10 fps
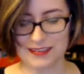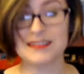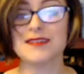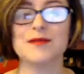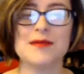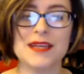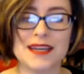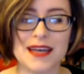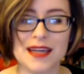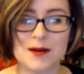Oh
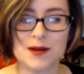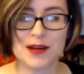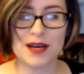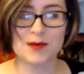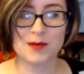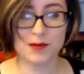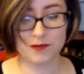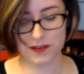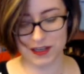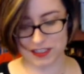man, I don't know how people
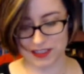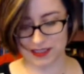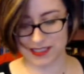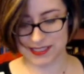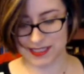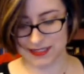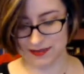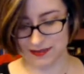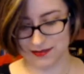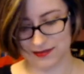function on less than...
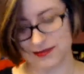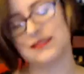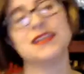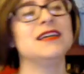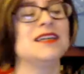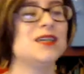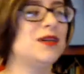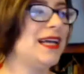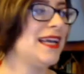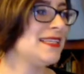Well,
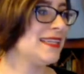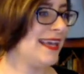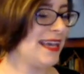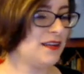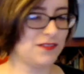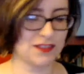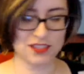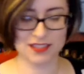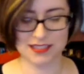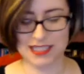I guess I can
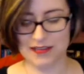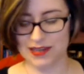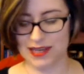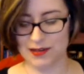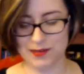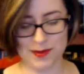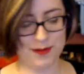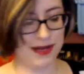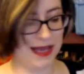function on 7 hours, but I'm not